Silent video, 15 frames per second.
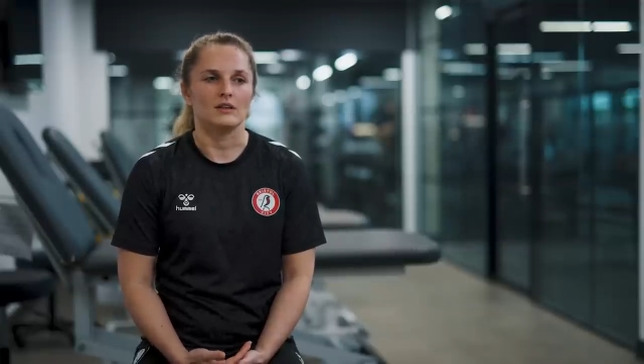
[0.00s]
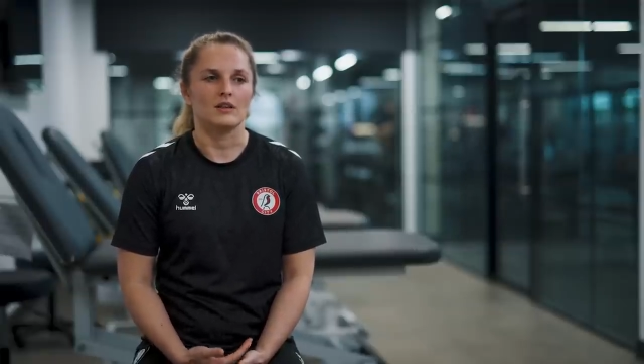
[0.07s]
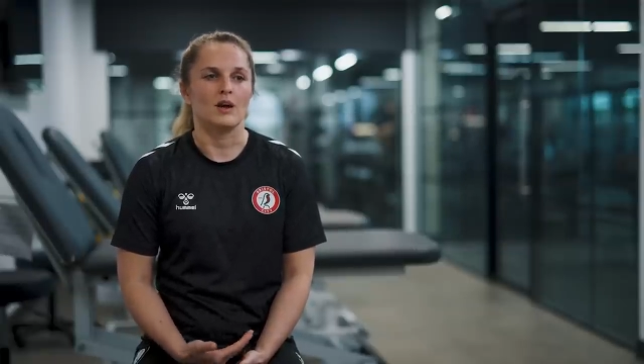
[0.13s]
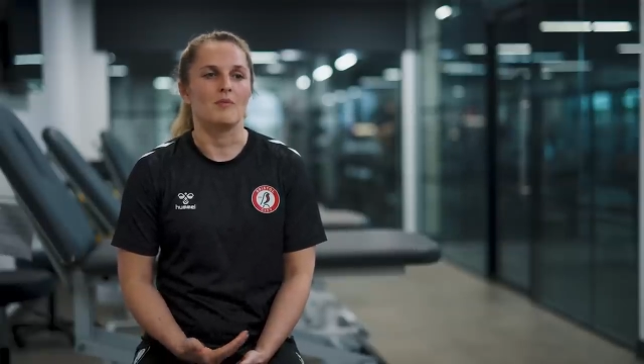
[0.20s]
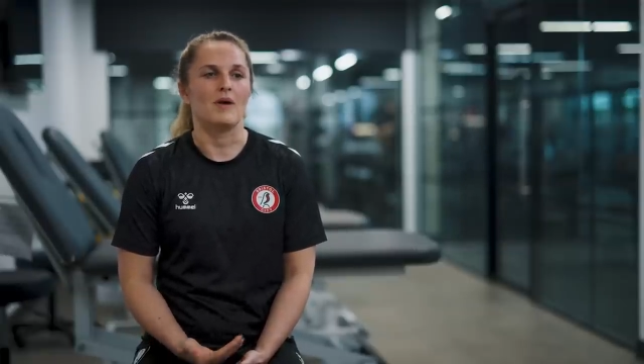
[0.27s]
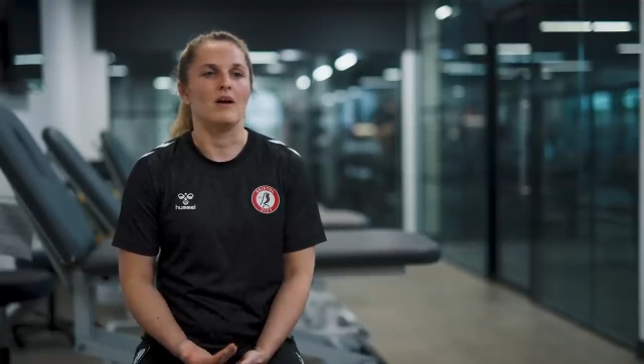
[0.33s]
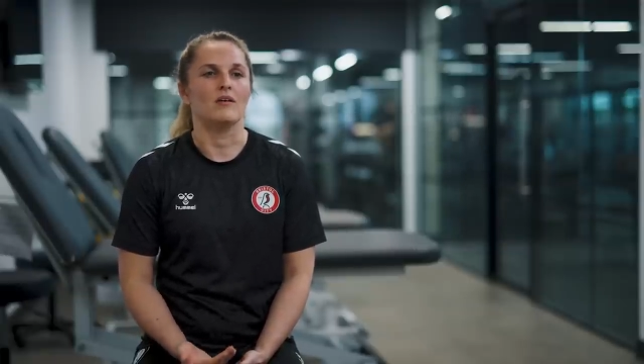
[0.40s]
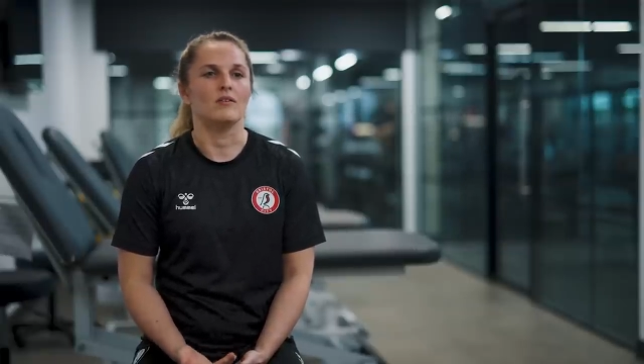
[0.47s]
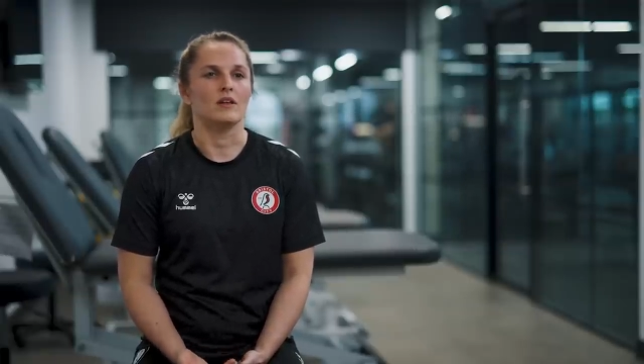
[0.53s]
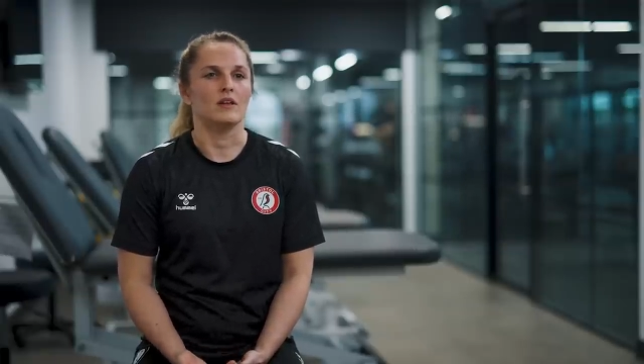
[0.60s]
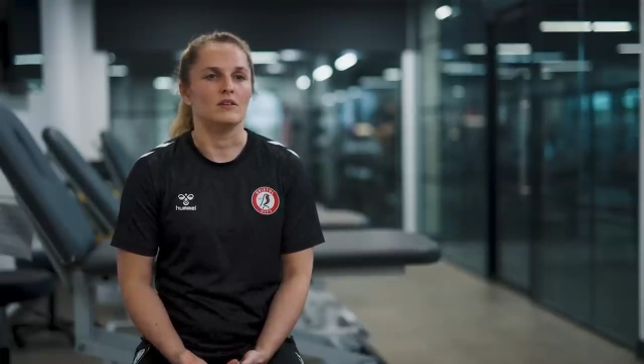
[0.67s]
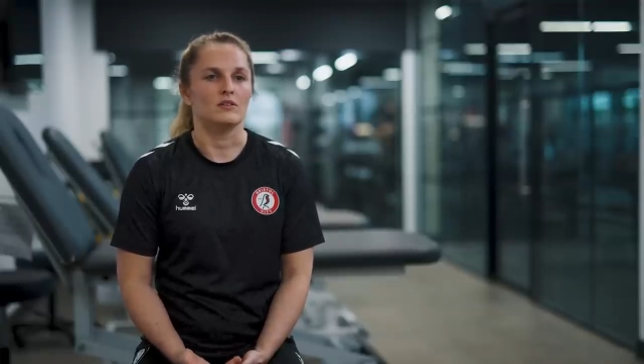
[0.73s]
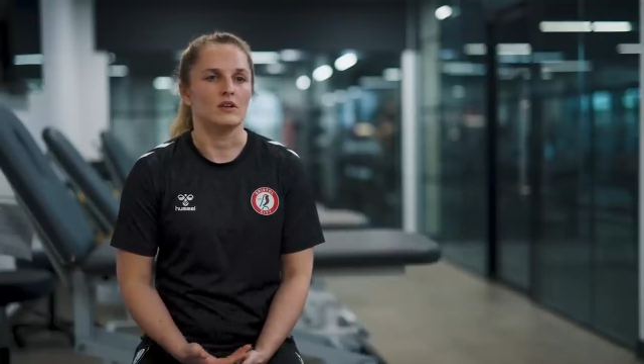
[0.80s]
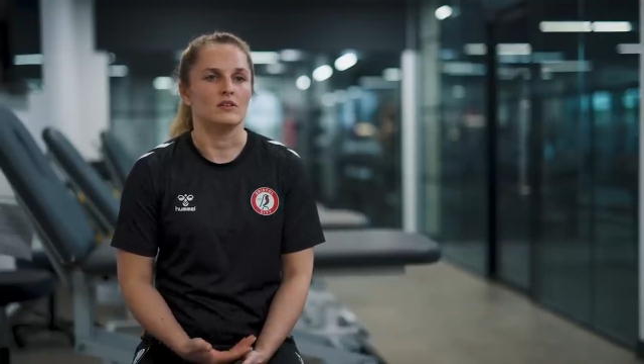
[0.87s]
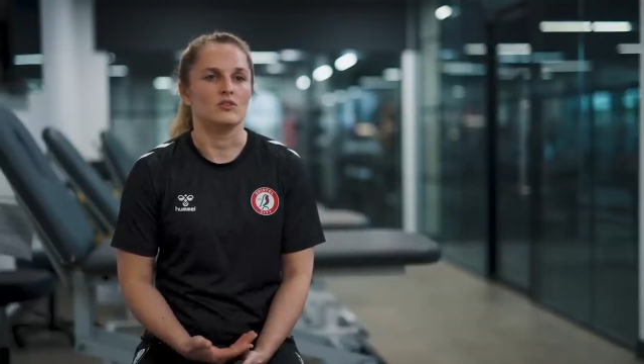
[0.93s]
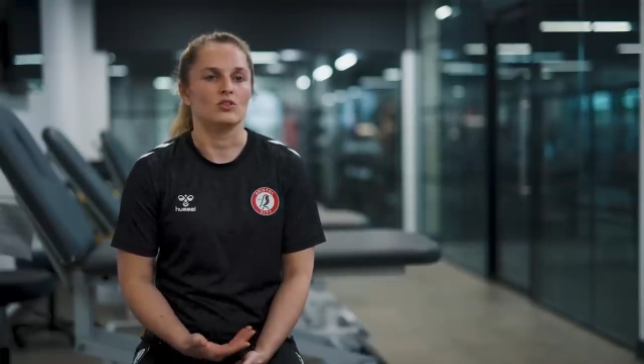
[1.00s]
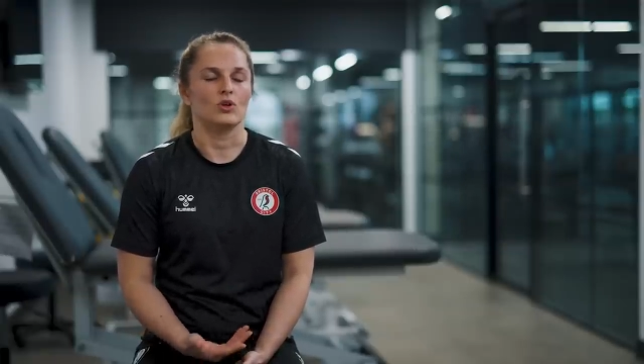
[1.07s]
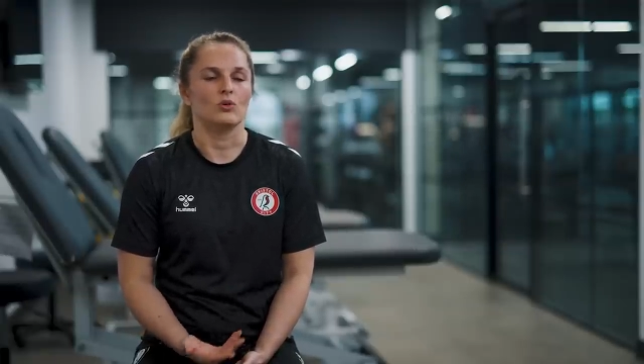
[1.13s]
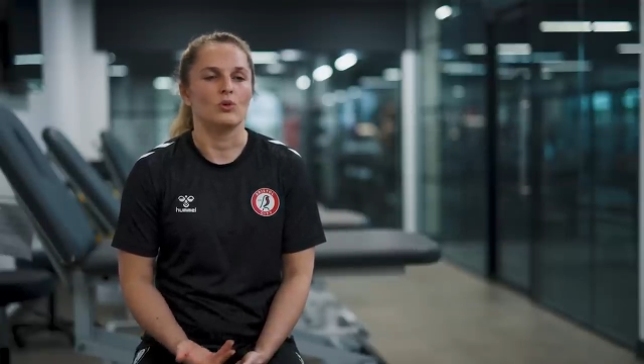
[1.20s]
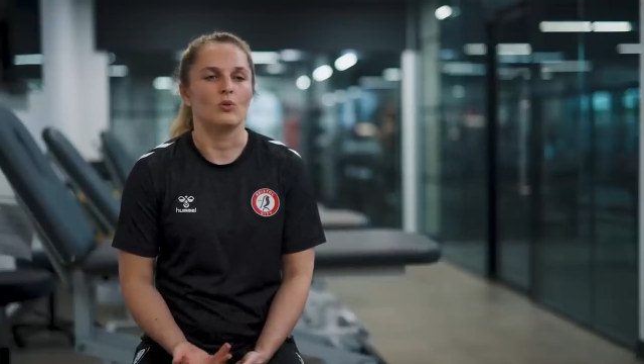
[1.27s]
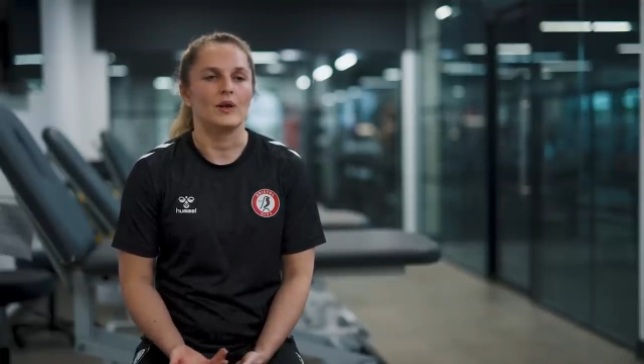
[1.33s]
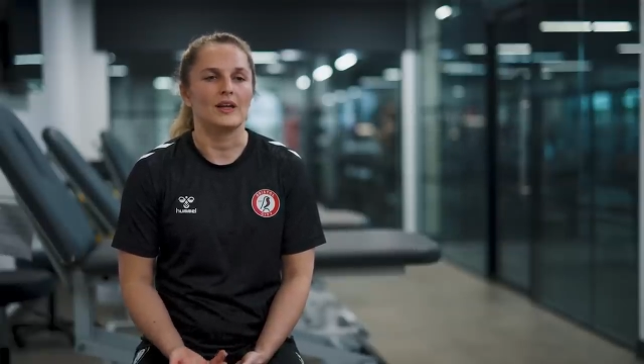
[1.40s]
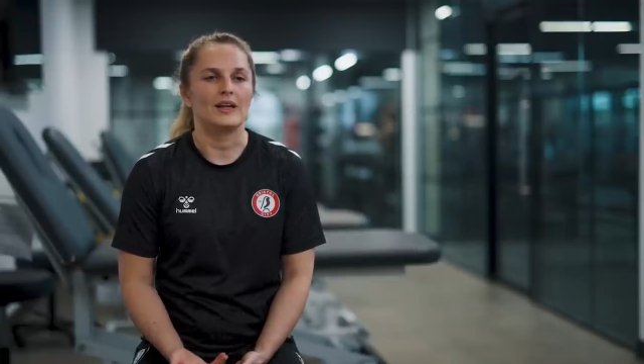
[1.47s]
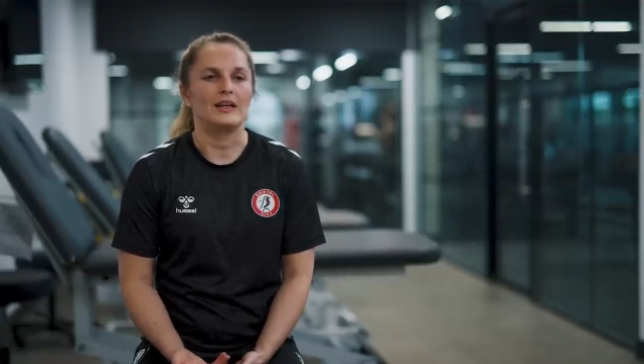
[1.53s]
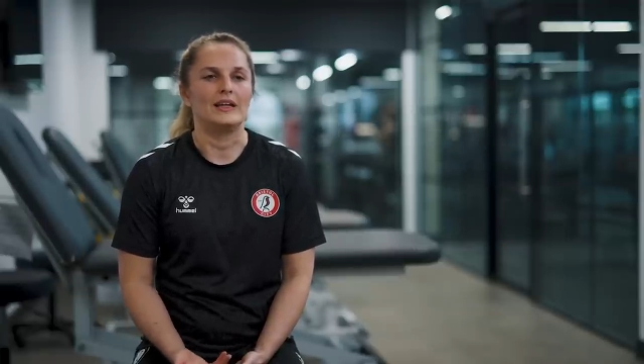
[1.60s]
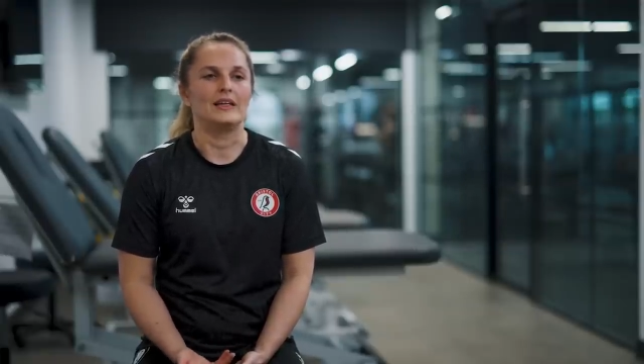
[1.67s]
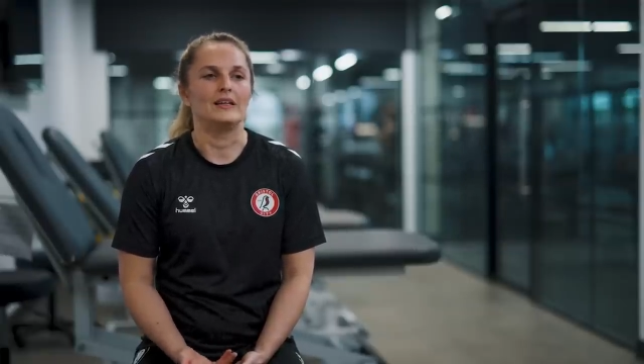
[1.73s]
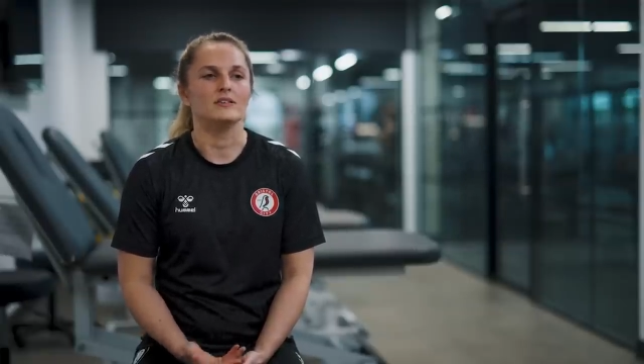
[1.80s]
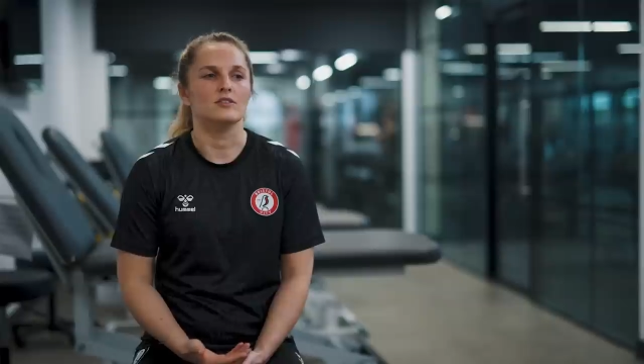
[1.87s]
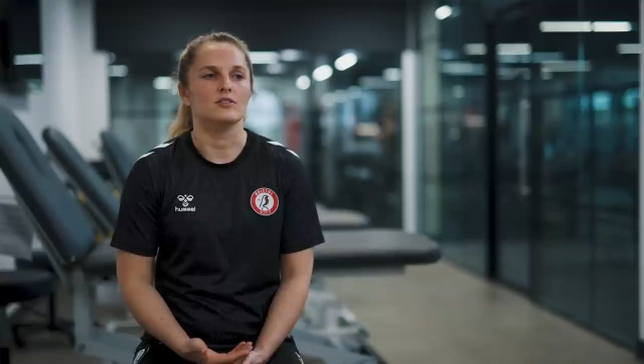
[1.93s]
come out the other side so
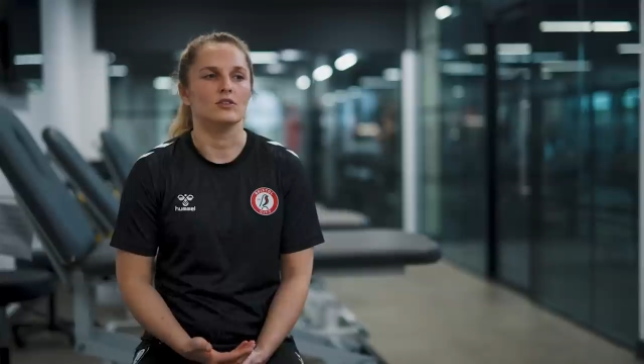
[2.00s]
quickly and